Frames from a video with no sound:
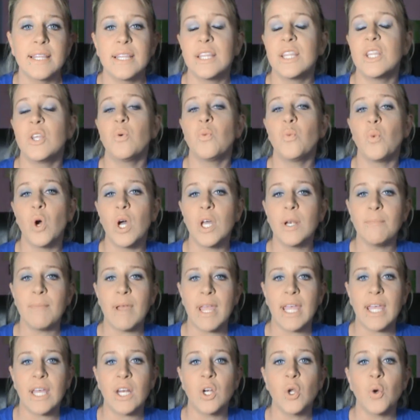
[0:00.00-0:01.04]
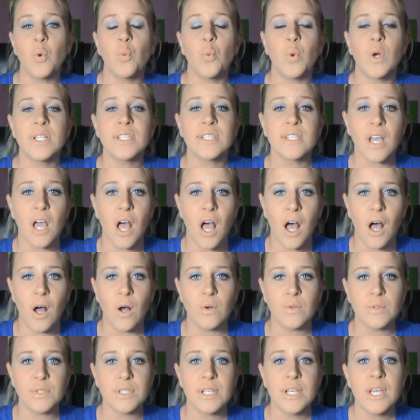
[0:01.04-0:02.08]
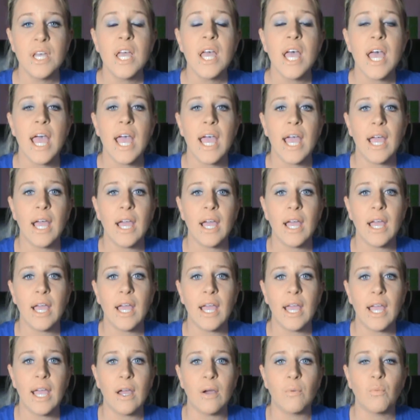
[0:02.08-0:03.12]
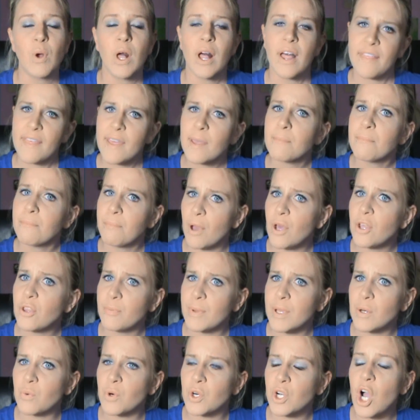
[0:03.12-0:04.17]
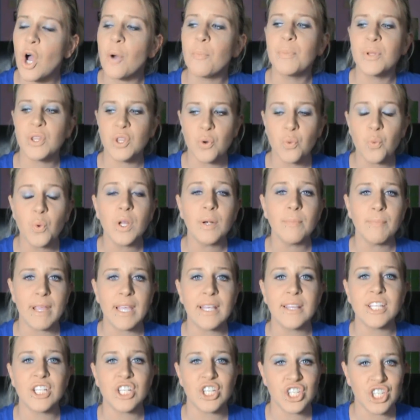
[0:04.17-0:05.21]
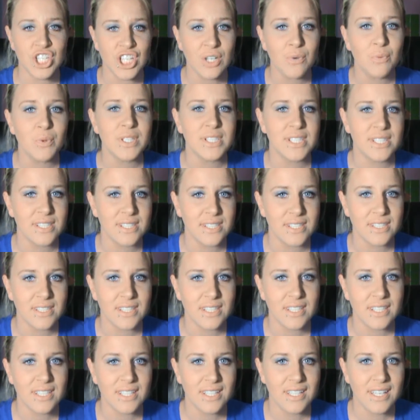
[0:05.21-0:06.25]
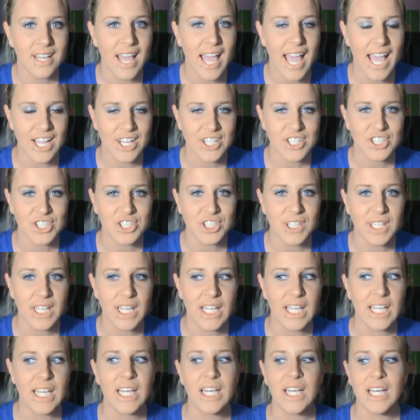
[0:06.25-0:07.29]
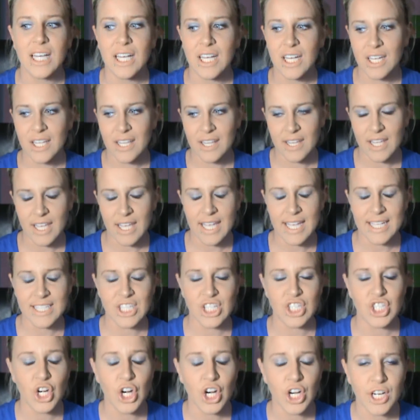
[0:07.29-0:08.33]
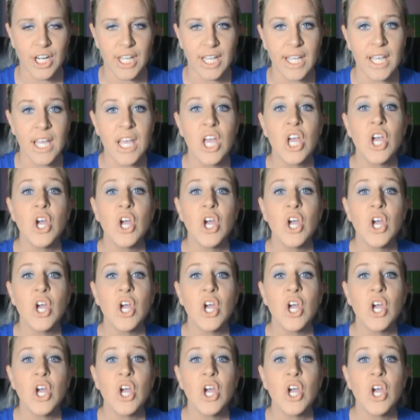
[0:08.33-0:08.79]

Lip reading: The one man was caught. Well, I think both men were caught, but the one man that she was actually, his attorney,